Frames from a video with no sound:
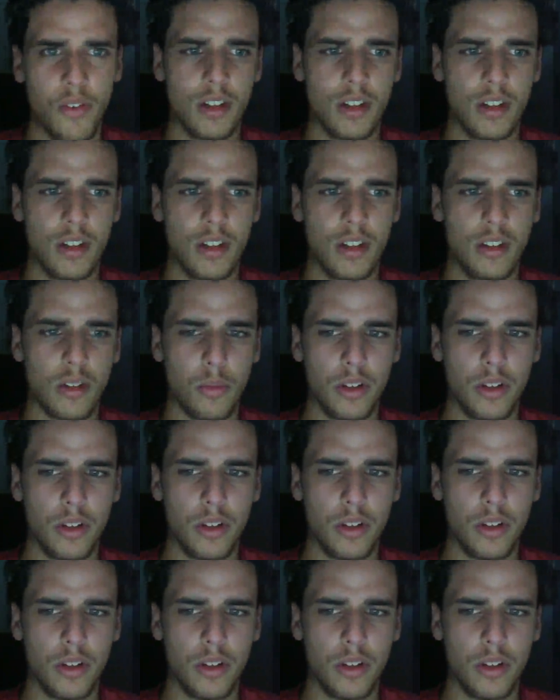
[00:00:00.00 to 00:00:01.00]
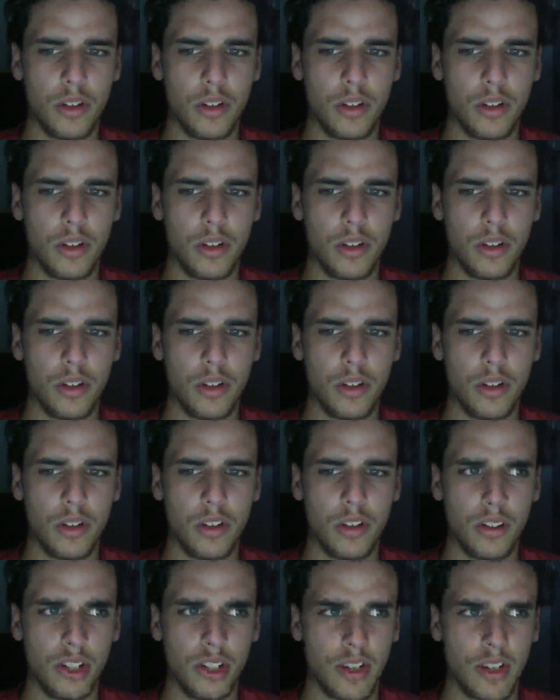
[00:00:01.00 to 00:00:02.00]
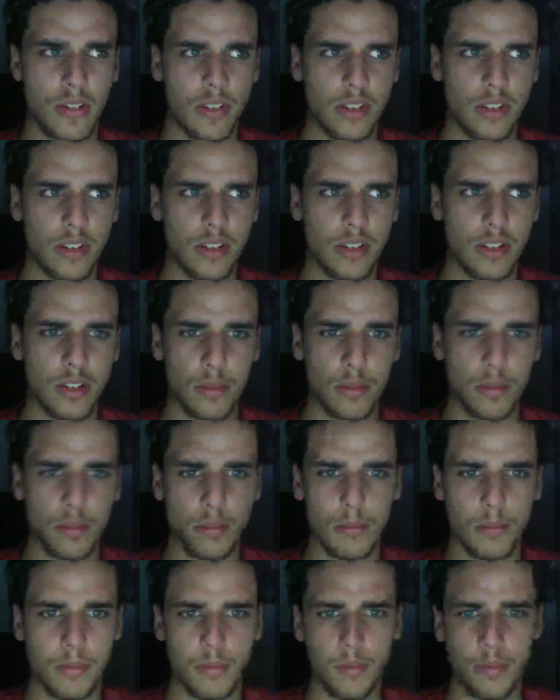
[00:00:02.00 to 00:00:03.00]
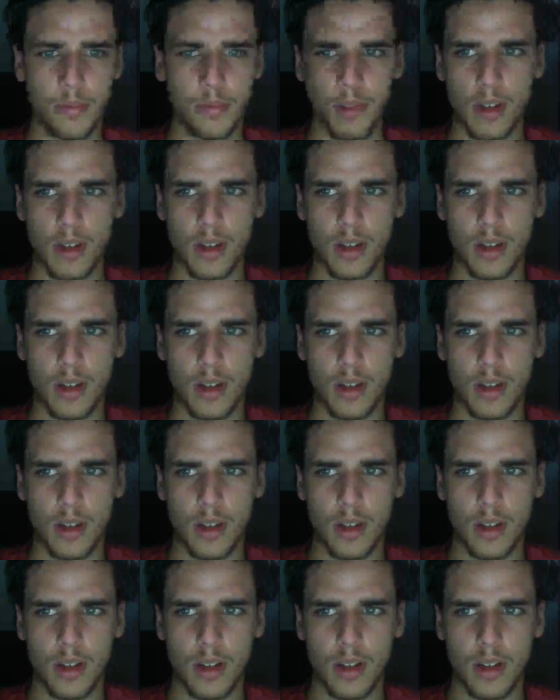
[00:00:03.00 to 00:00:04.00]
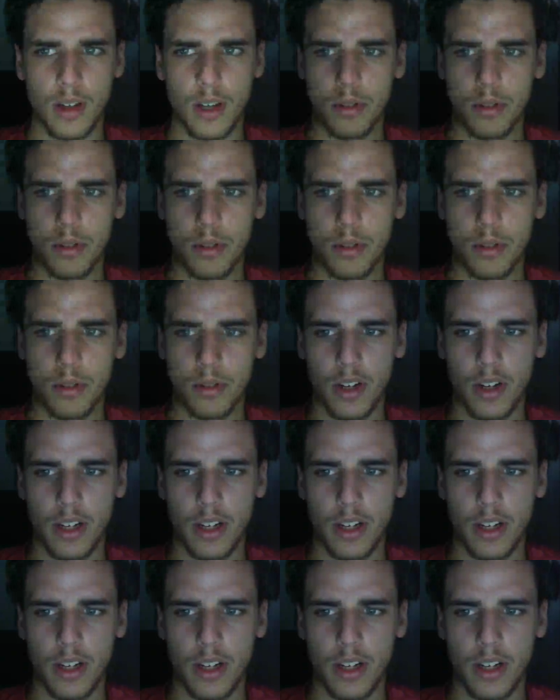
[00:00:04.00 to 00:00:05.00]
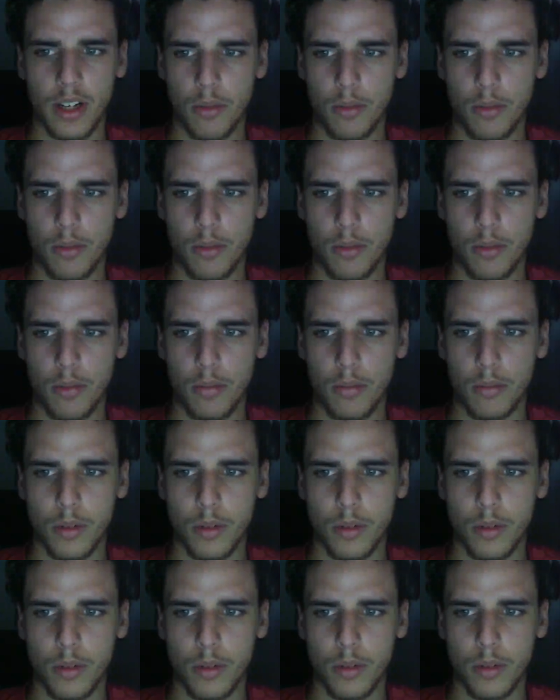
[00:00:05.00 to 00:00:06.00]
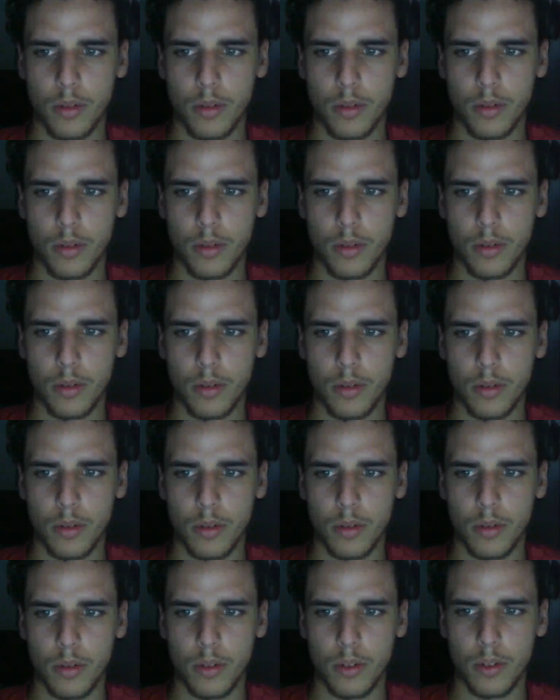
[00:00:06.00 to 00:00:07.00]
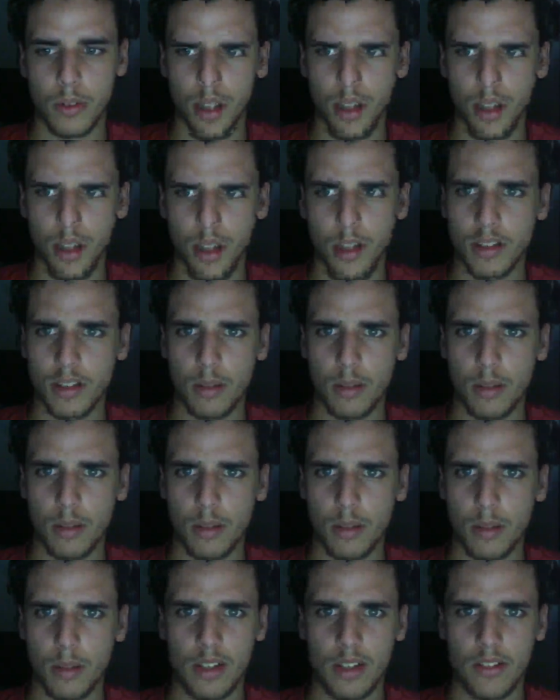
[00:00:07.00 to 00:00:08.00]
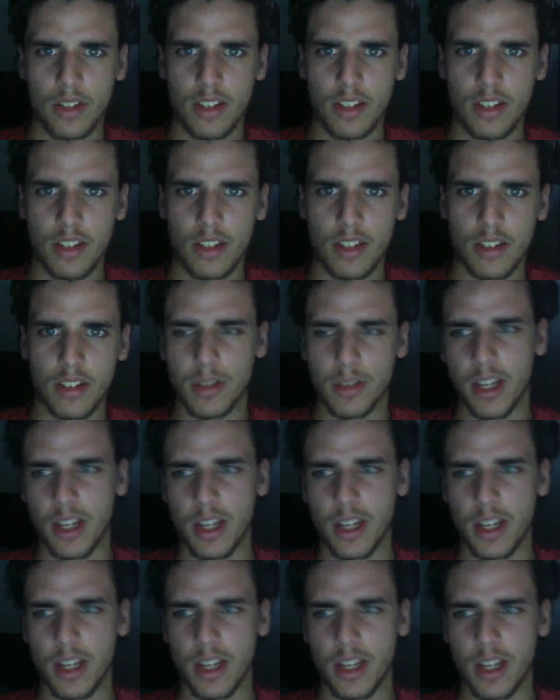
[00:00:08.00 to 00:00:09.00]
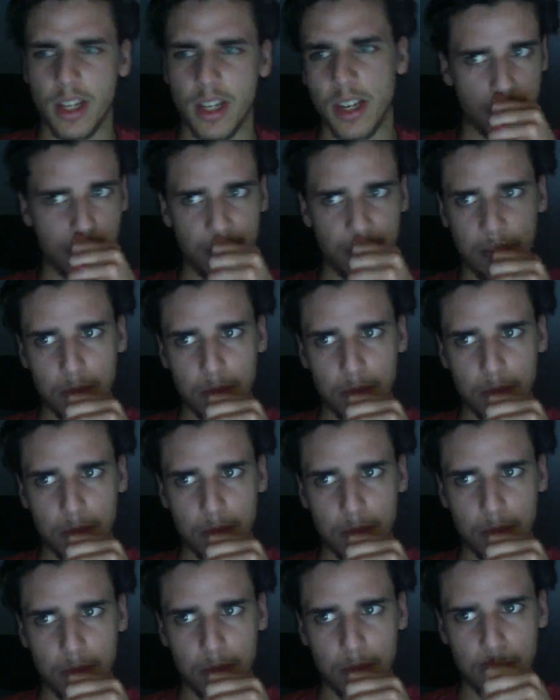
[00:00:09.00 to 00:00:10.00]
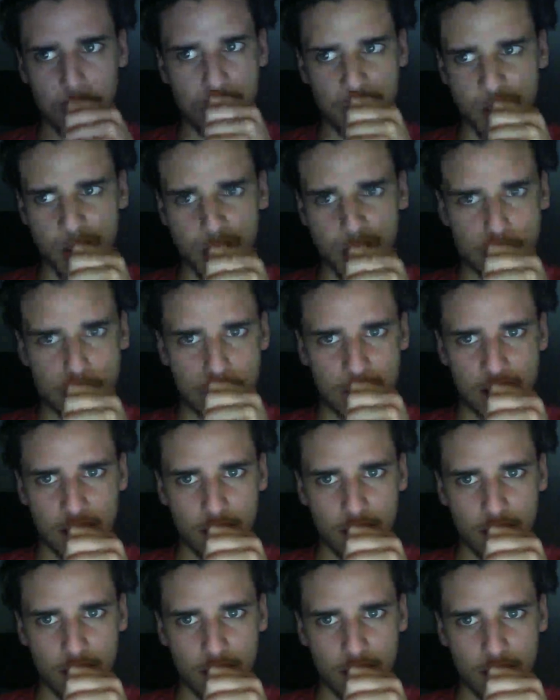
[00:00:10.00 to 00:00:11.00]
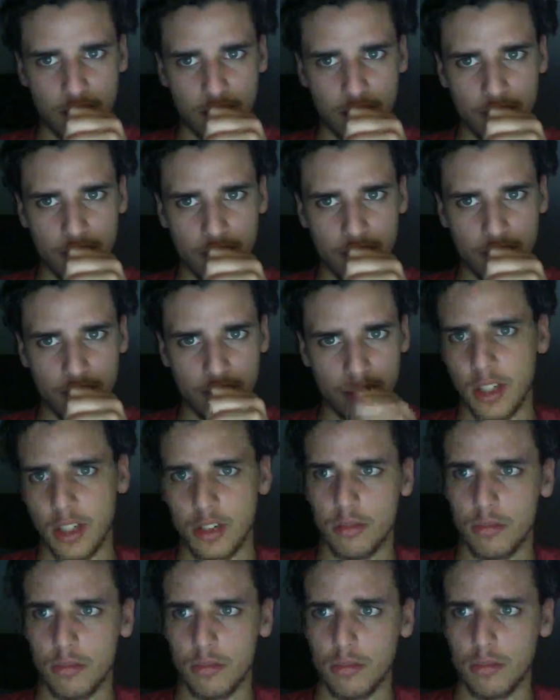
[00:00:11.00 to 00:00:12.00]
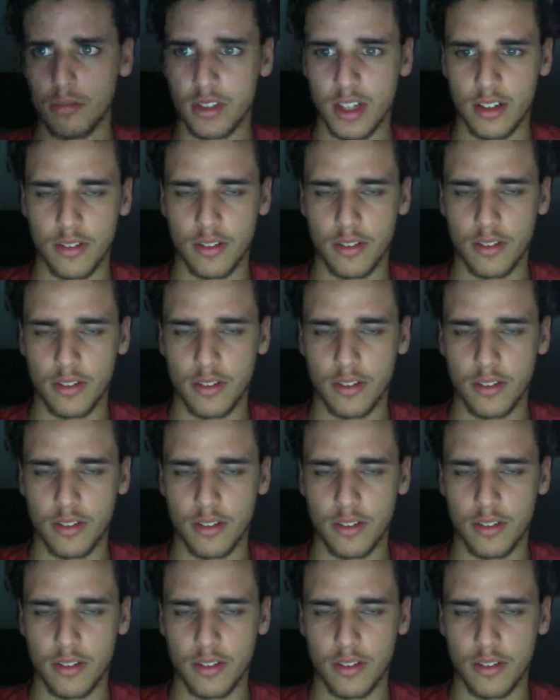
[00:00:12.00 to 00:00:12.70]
So once I sort out this system, I'll be able to find out what works. So I believe it doesn't update. It will not update when you set it to visible.